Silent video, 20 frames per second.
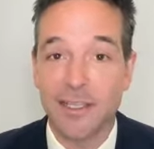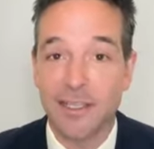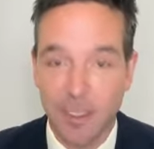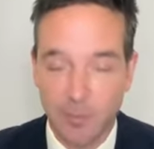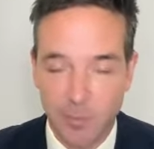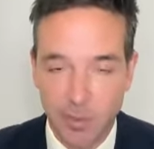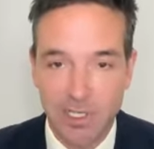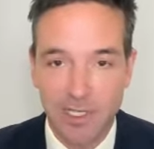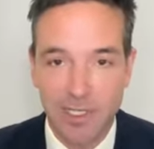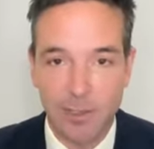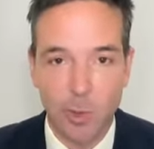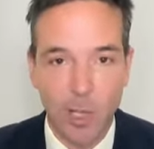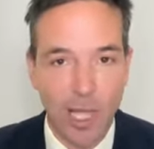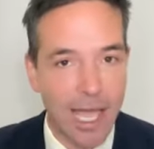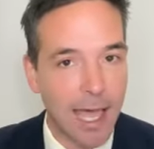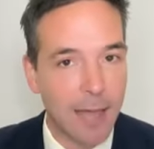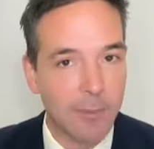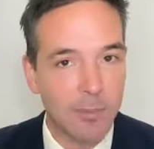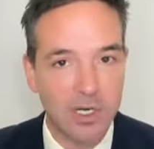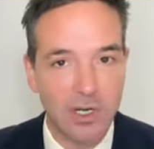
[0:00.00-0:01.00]
typically will
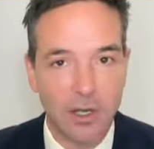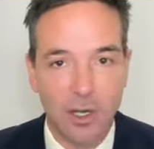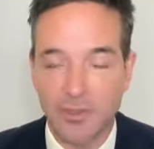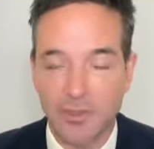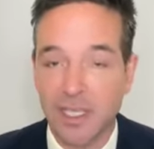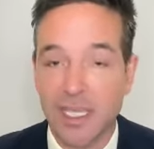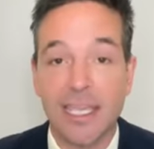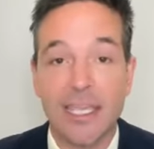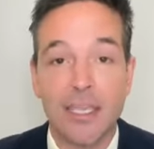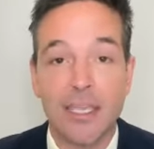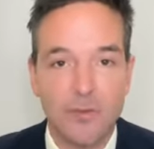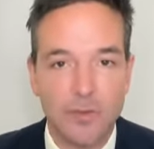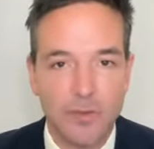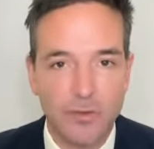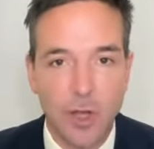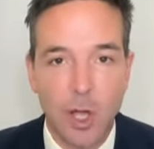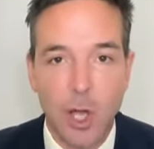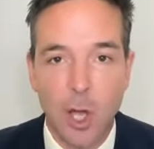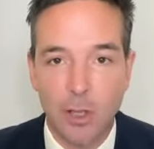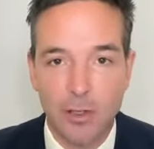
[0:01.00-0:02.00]
happen on the eve of
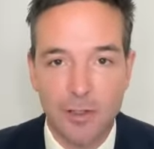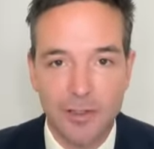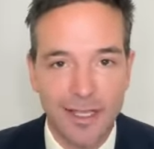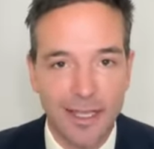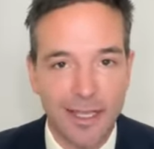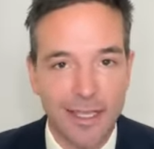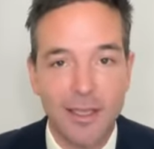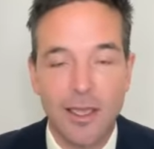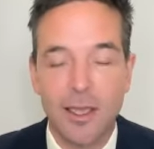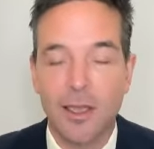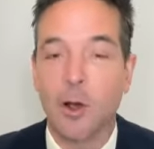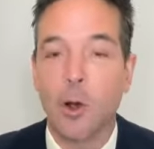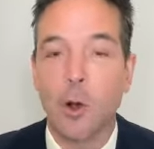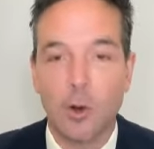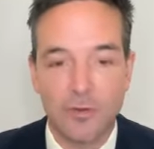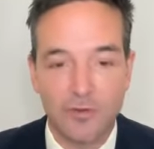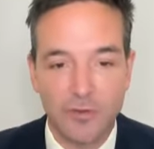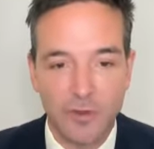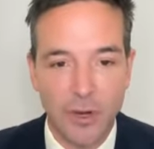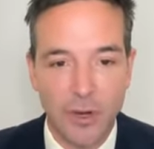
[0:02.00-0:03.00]
a holiday
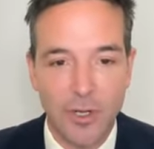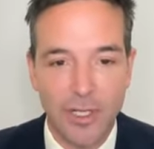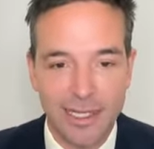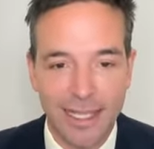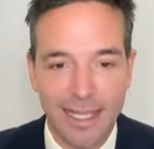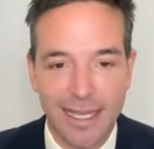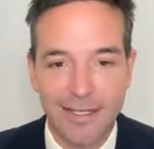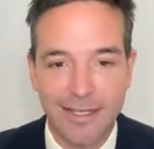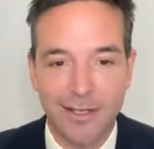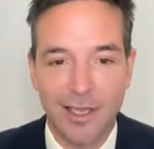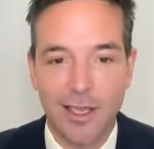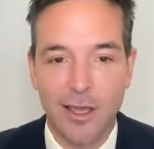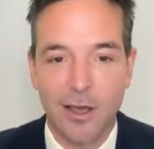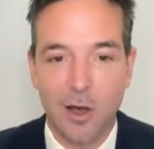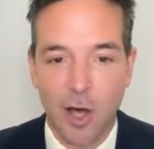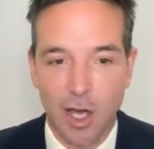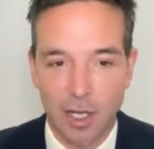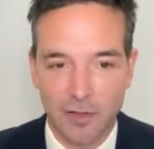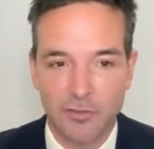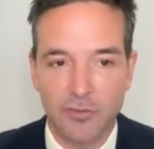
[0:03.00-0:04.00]
or very late
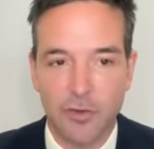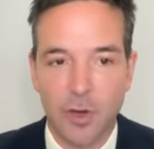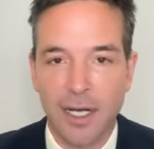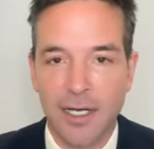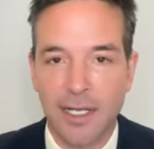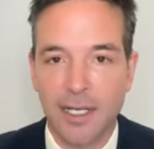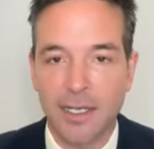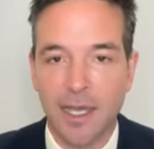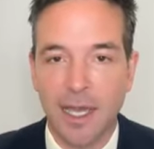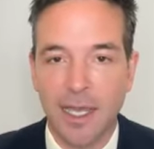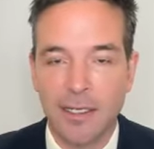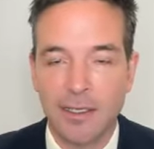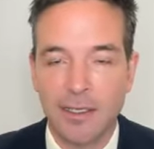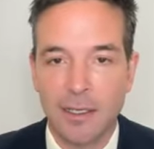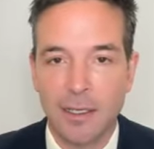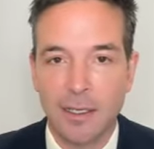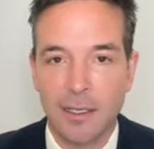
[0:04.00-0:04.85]
on a Friday night.